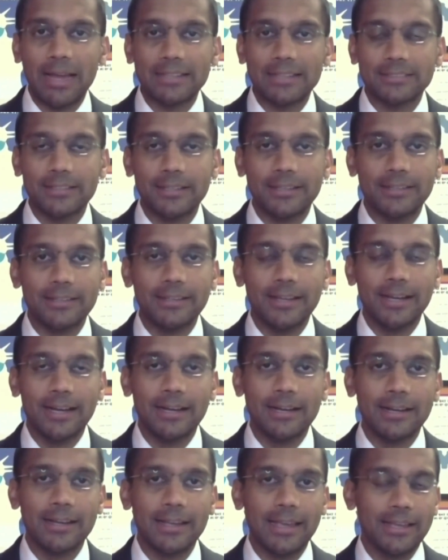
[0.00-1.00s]
Bassett,
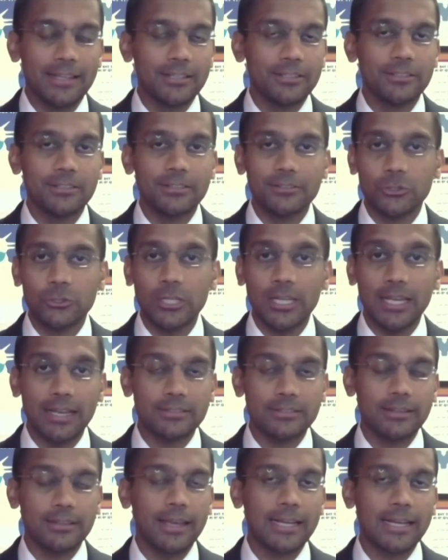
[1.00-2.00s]
uh, and she
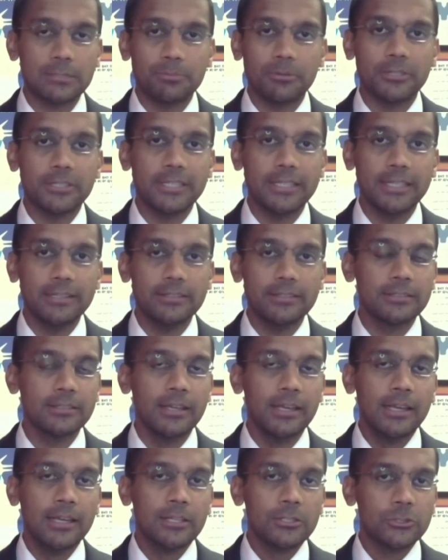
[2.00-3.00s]
has
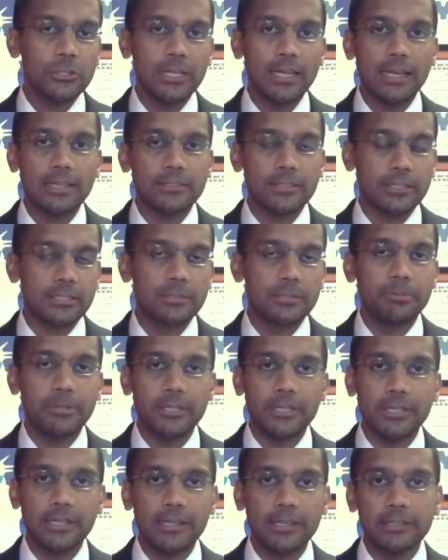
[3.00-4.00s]
expertise, she has
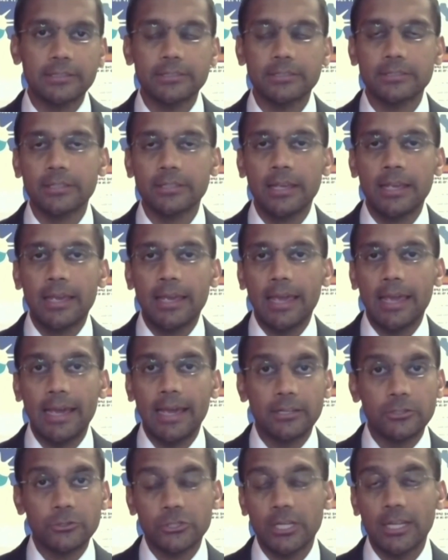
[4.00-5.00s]
experience,
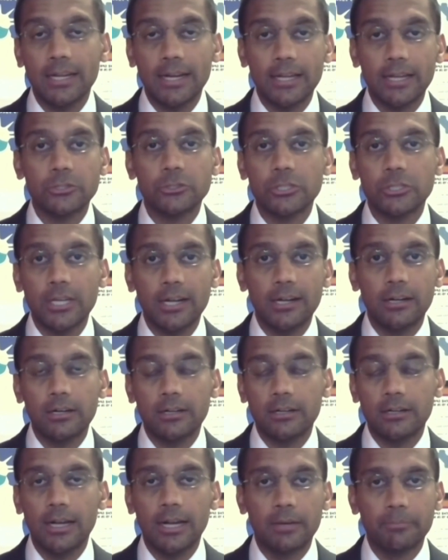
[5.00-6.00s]
and she and I
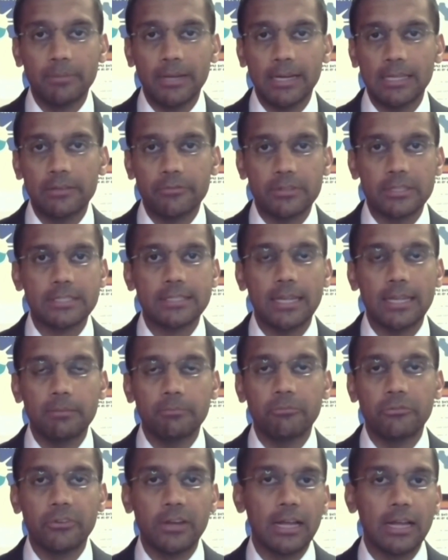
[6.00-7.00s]
share uh, many of the
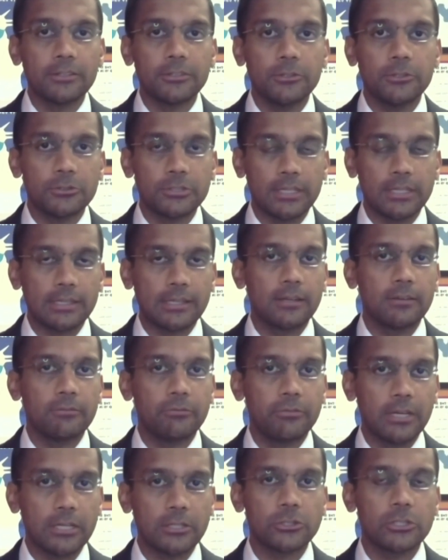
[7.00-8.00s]
same values and
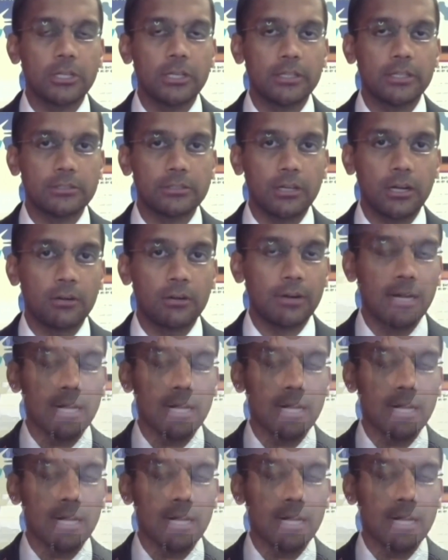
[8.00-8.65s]
convictions